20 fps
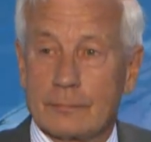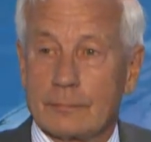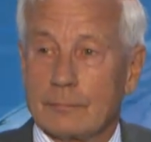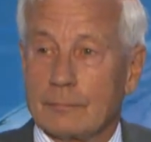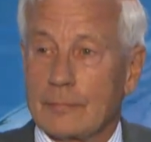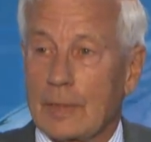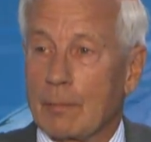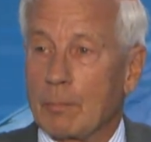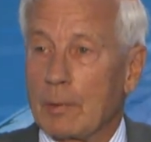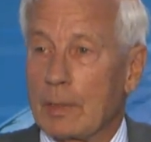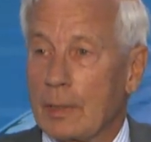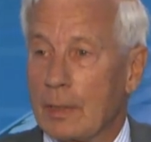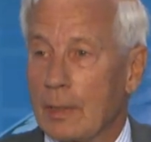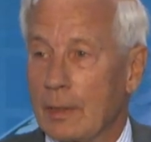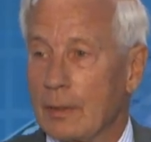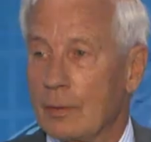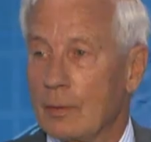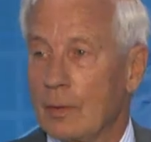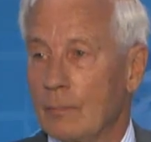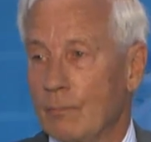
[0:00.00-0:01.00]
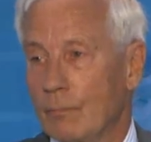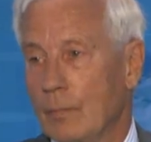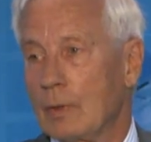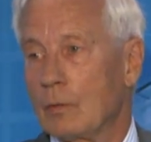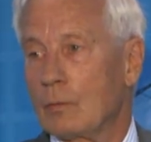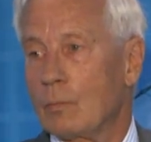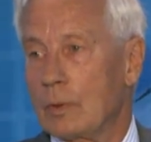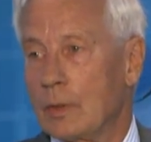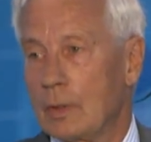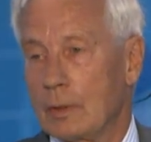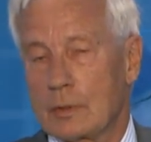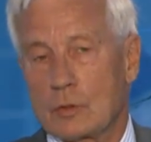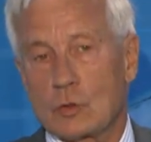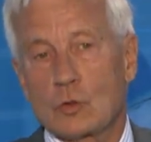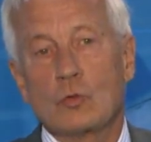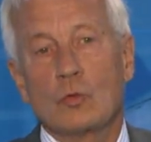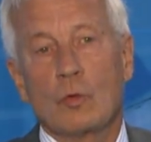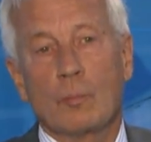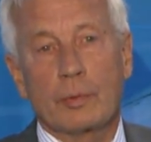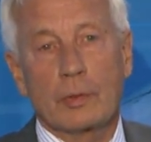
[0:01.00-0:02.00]
Maybe it's
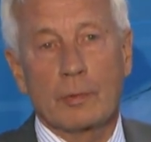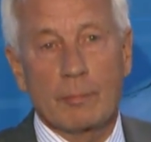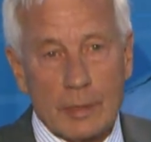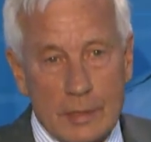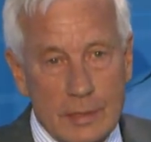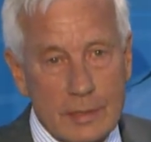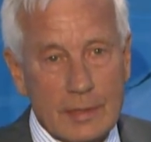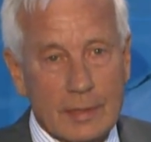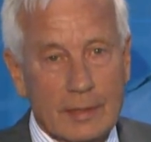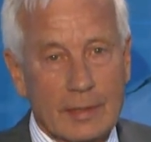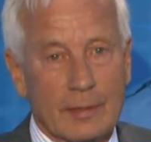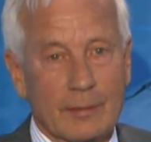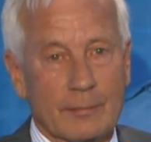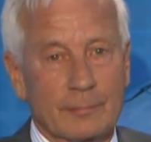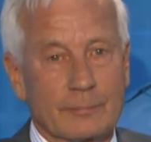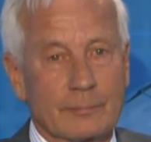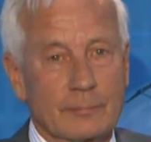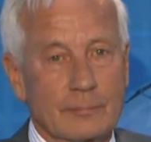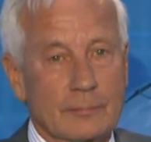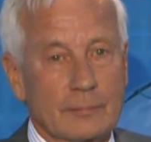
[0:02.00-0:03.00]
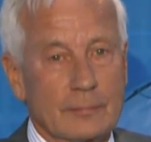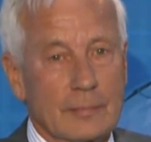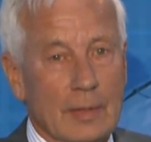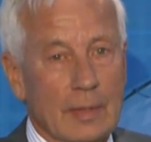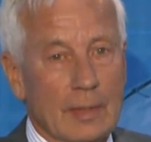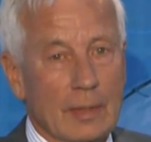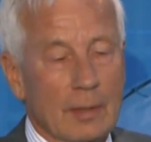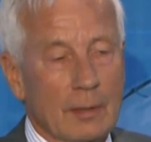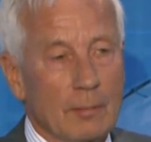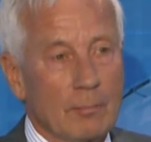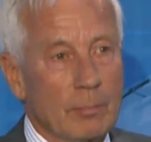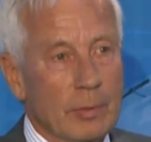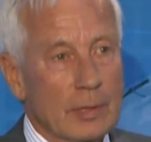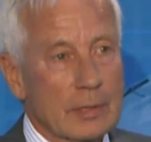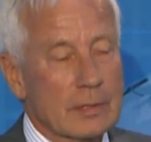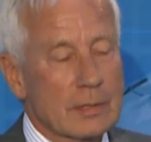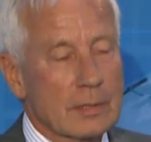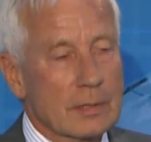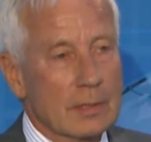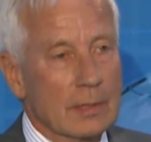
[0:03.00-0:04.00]
too optimistic,
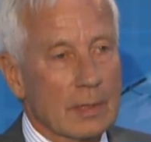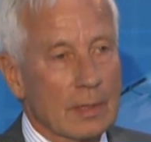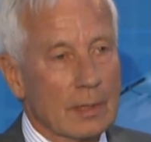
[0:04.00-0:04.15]
but